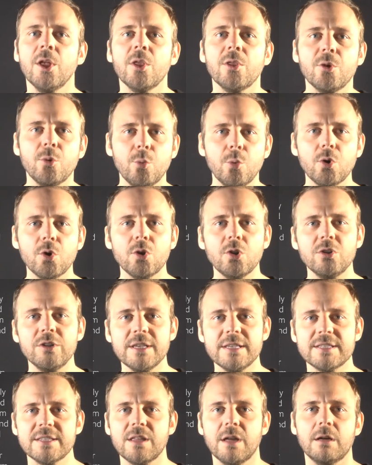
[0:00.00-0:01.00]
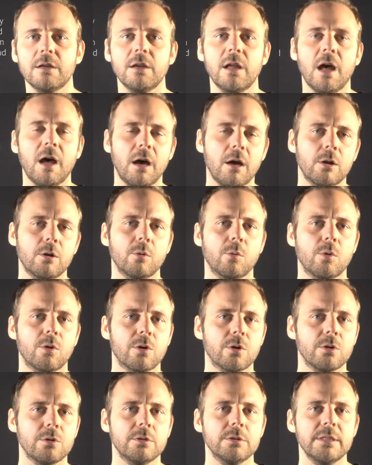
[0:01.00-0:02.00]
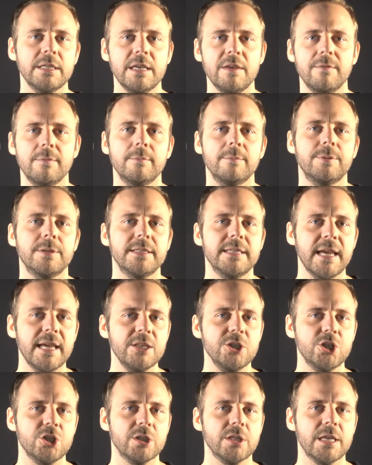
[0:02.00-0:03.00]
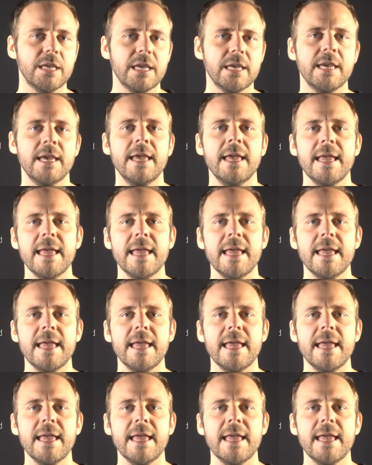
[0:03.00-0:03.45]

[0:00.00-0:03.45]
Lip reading: The world is not our world, even potentially.